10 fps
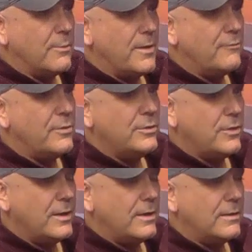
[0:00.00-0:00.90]
up
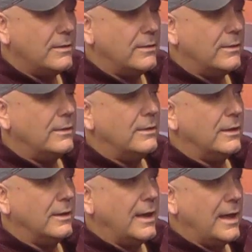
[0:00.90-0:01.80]
everything,
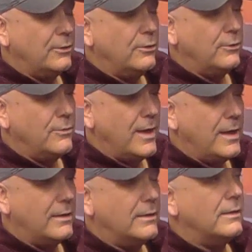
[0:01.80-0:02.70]
how do you do
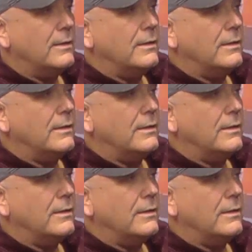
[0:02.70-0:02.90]
that?